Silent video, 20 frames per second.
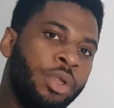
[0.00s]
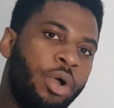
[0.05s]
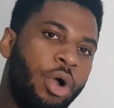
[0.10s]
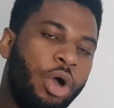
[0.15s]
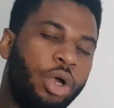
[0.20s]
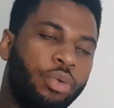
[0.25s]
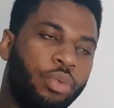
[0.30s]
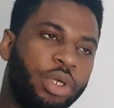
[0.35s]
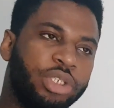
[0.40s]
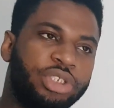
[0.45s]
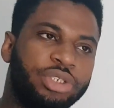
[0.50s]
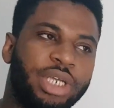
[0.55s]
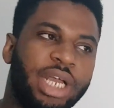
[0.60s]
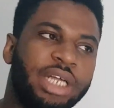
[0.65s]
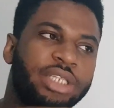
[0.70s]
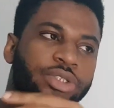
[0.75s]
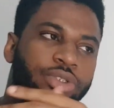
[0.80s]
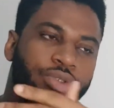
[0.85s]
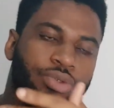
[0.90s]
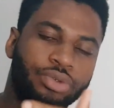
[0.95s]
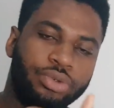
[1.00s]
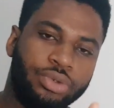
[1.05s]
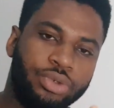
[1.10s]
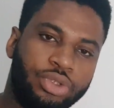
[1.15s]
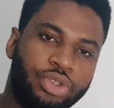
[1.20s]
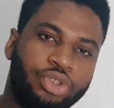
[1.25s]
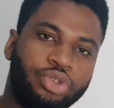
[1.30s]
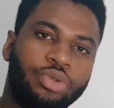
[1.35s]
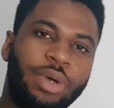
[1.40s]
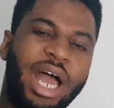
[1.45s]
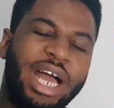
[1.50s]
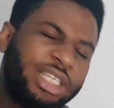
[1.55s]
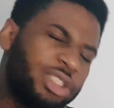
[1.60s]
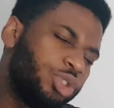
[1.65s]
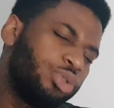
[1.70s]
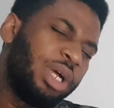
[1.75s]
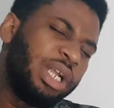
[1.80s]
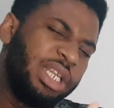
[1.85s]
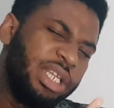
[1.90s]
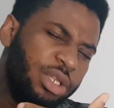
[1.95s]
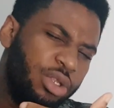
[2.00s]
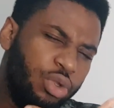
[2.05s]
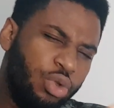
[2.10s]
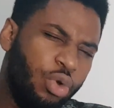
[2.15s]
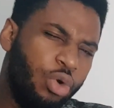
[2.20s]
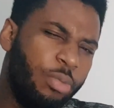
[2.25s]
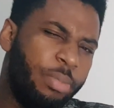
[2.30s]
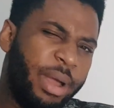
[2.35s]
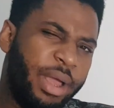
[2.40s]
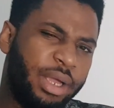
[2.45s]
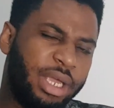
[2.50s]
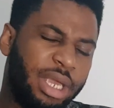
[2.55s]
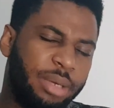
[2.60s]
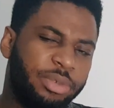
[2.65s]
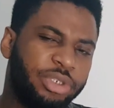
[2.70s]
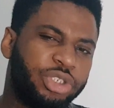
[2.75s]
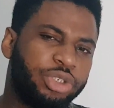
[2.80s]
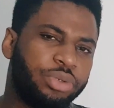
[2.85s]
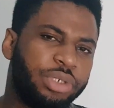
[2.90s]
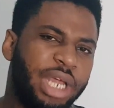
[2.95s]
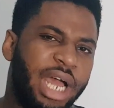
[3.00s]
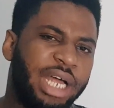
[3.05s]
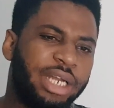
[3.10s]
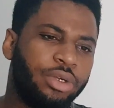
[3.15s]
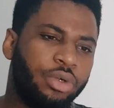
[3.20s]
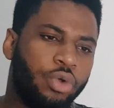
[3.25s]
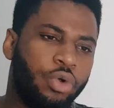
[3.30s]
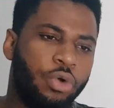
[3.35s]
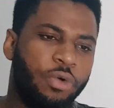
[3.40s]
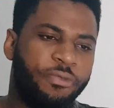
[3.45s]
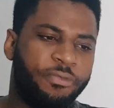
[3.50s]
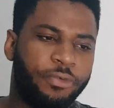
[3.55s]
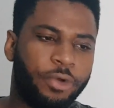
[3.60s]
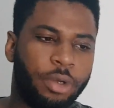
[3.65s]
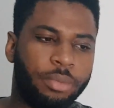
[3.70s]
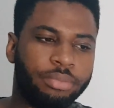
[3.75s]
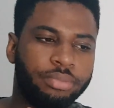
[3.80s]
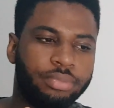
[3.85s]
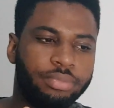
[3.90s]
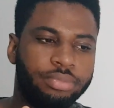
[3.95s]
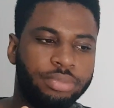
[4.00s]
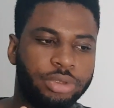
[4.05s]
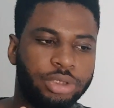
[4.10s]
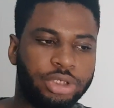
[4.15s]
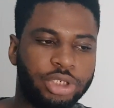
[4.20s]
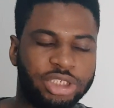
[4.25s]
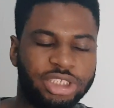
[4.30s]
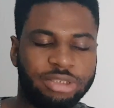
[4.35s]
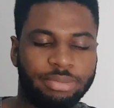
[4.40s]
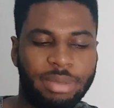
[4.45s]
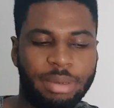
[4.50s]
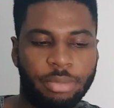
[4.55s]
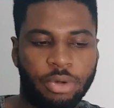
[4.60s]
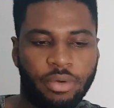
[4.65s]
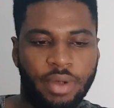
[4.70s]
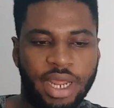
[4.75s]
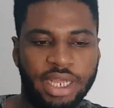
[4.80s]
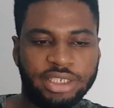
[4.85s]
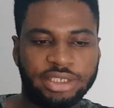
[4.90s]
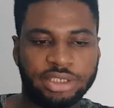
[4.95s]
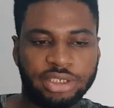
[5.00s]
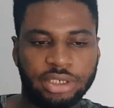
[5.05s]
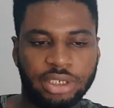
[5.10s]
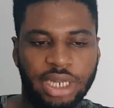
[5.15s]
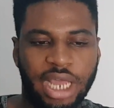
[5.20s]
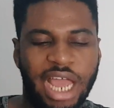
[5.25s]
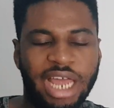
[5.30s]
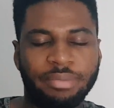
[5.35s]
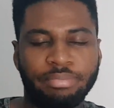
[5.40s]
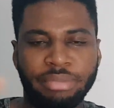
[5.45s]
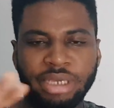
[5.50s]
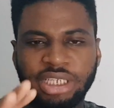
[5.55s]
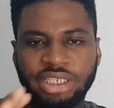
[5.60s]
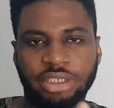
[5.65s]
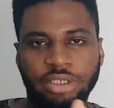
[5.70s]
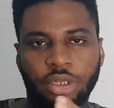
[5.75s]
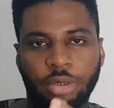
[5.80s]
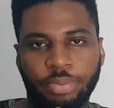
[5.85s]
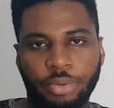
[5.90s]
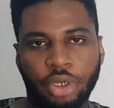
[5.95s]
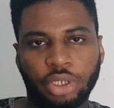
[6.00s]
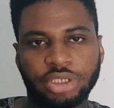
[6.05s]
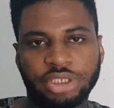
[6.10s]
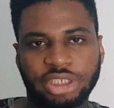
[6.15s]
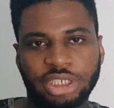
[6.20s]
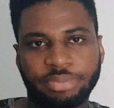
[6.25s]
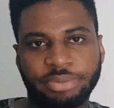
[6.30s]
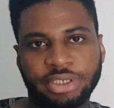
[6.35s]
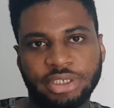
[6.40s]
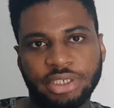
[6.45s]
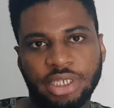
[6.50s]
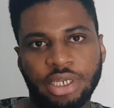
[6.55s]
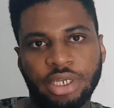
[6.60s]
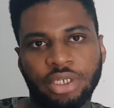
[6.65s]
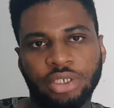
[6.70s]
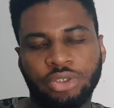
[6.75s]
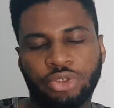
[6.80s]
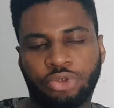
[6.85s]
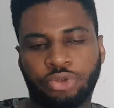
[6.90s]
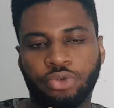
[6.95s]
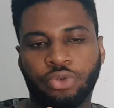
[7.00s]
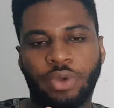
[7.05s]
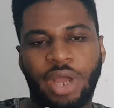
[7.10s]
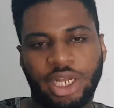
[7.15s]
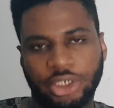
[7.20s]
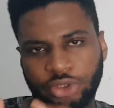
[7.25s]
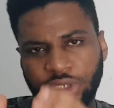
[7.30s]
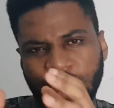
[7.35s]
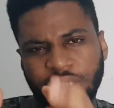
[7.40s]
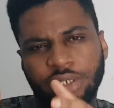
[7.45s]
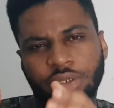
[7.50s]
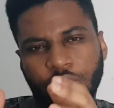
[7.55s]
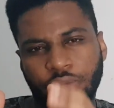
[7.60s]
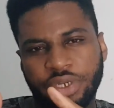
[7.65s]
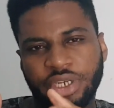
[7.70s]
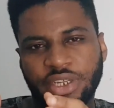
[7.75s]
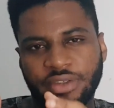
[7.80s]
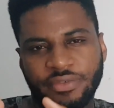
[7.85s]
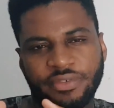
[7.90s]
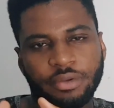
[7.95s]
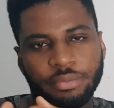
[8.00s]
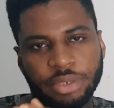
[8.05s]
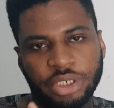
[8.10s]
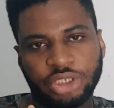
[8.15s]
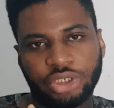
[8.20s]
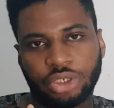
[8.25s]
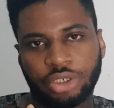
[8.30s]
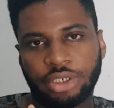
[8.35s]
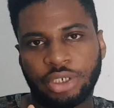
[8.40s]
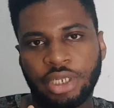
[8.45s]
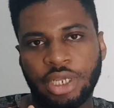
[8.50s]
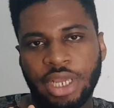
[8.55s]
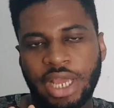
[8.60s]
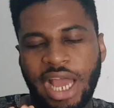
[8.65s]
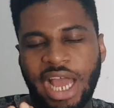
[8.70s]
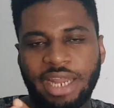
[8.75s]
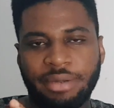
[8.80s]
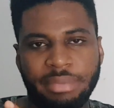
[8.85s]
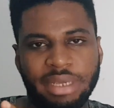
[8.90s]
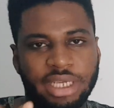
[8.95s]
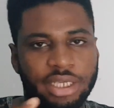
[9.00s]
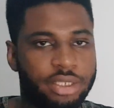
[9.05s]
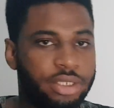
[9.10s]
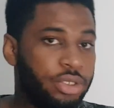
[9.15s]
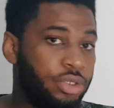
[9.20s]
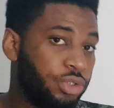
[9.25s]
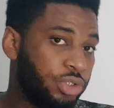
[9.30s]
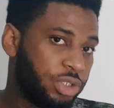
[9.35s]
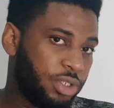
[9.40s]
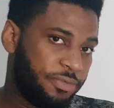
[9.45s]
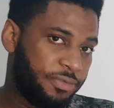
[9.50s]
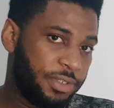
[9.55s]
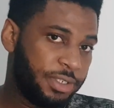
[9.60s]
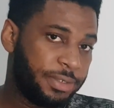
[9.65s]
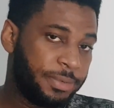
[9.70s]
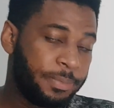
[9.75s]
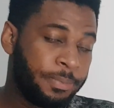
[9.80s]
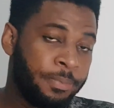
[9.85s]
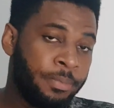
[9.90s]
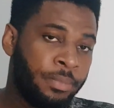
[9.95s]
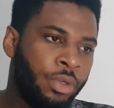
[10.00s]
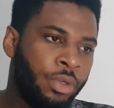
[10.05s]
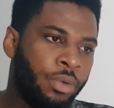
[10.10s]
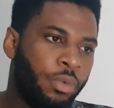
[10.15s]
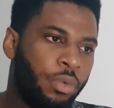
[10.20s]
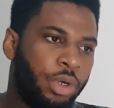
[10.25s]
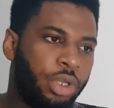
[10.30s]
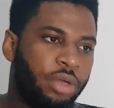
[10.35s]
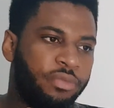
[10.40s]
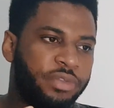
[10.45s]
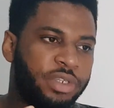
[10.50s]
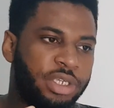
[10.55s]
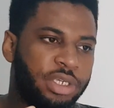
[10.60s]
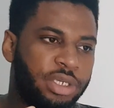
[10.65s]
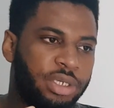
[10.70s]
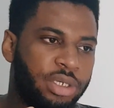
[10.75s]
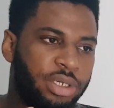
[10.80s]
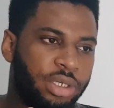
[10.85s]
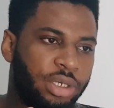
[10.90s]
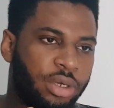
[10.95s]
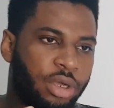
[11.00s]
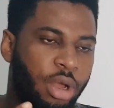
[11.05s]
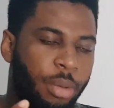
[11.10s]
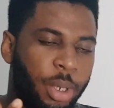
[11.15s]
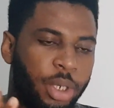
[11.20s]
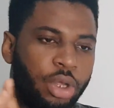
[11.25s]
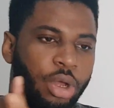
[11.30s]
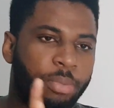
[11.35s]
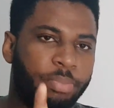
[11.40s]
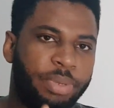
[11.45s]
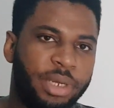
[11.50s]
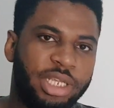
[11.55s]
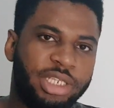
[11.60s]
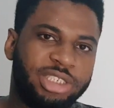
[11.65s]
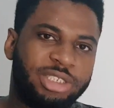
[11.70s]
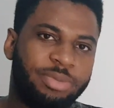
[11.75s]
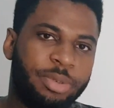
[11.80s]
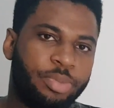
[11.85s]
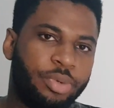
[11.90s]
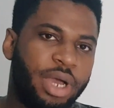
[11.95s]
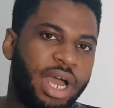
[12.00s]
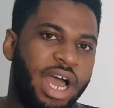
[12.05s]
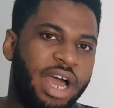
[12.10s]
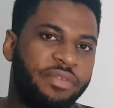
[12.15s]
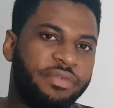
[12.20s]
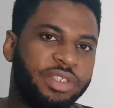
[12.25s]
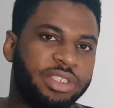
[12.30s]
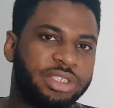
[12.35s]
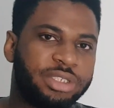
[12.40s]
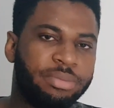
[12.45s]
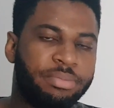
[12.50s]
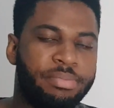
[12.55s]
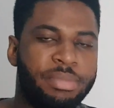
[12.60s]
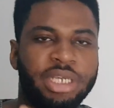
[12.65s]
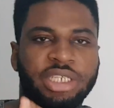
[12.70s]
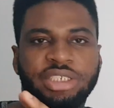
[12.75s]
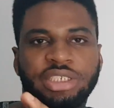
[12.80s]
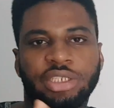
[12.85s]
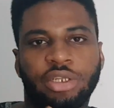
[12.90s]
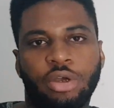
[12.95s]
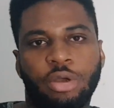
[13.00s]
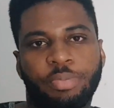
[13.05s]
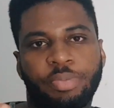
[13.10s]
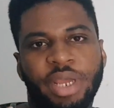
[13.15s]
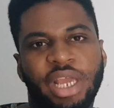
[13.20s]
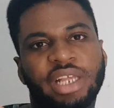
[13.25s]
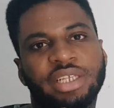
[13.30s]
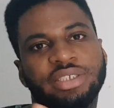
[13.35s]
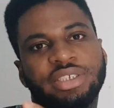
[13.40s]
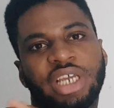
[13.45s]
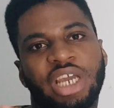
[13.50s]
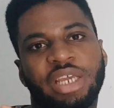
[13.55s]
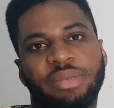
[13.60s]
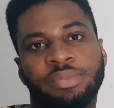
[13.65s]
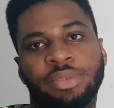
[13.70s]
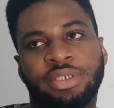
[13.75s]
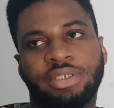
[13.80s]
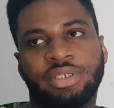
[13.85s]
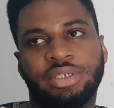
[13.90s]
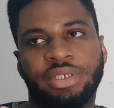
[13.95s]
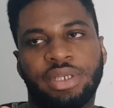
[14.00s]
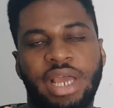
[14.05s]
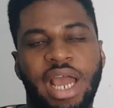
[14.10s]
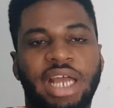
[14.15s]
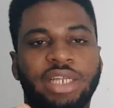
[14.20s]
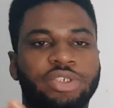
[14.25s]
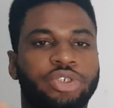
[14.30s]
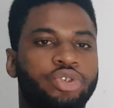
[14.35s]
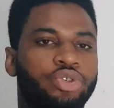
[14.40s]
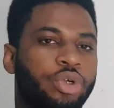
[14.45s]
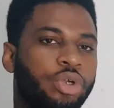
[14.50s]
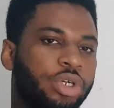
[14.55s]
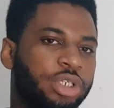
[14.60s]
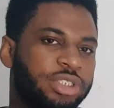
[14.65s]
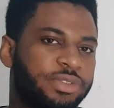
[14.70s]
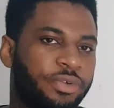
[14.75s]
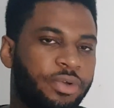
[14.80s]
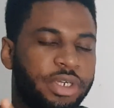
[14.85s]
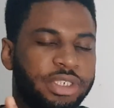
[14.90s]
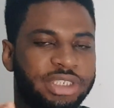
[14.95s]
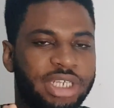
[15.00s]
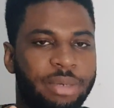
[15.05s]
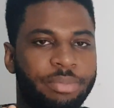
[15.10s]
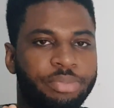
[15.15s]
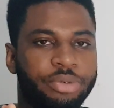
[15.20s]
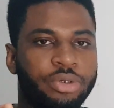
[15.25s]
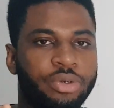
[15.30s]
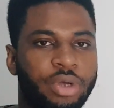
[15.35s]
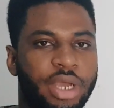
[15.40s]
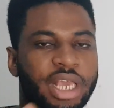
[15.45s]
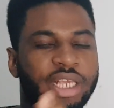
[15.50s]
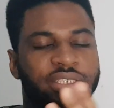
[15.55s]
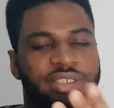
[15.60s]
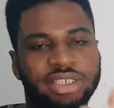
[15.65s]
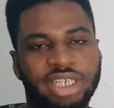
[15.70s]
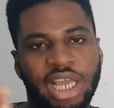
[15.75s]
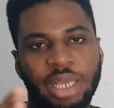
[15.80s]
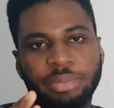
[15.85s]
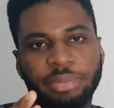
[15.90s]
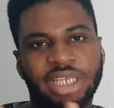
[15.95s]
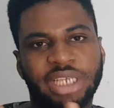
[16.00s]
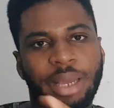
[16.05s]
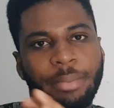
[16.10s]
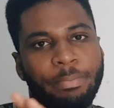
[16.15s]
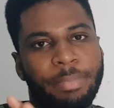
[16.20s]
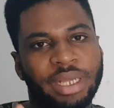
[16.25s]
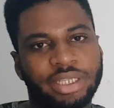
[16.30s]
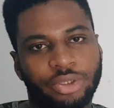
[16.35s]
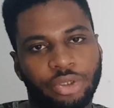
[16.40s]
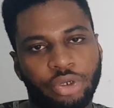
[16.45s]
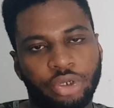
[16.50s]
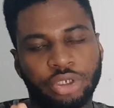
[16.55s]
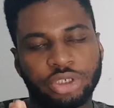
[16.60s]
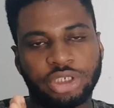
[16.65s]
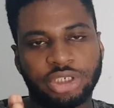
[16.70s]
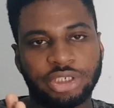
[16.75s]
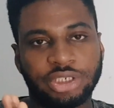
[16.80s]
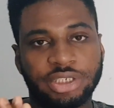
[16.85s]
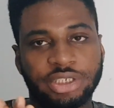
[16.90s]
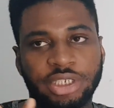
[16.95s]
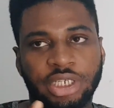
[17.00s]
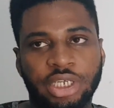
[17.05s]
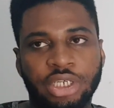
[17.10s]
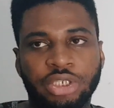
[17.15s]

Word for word: on what you can do to actually know biochemistry and go from just memorizing and mixing up concepts to actually knowing the information and making use of it one of the common complaints people have is mixing up enzymes and drugs, for example, enzymes and pathologies.